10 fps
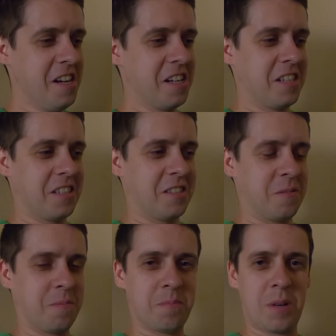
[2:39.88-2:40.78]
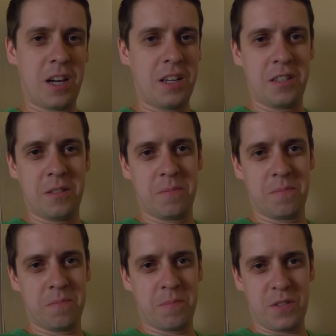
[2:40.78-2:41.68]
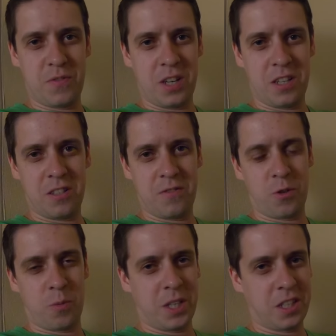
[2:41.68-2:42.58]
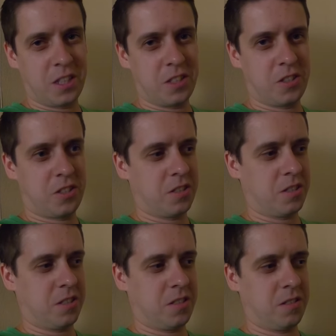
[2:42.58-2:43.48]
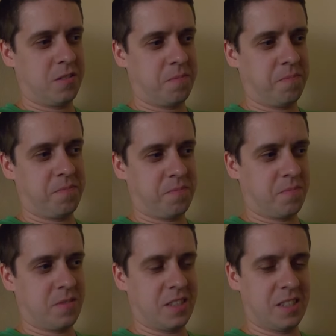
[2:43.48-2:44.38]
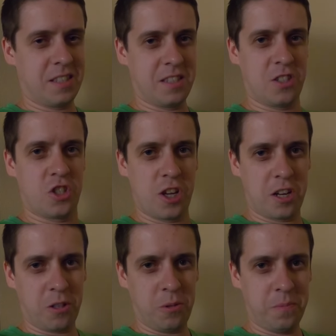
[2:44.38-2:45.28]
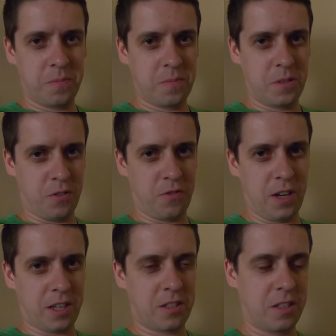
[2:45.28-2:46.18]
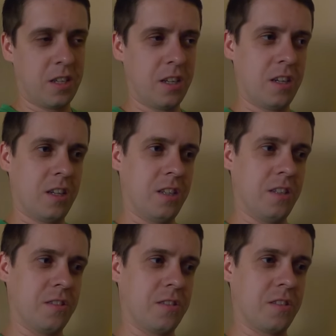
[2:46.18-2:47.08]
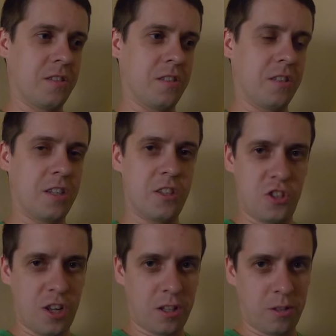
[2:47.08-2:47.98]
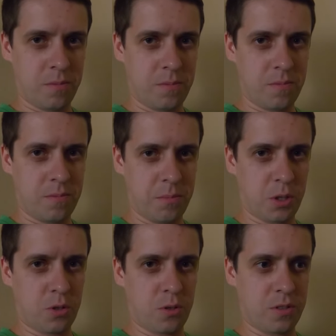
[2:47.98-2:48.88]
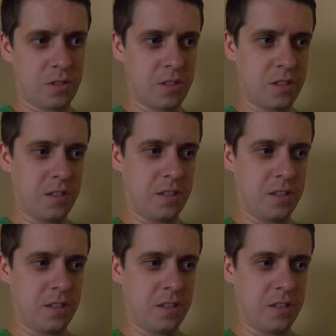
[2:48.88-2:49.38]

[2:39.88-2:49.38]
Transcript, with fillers: uh, my best friend from England uh, this channel in fact it's uh, his channel because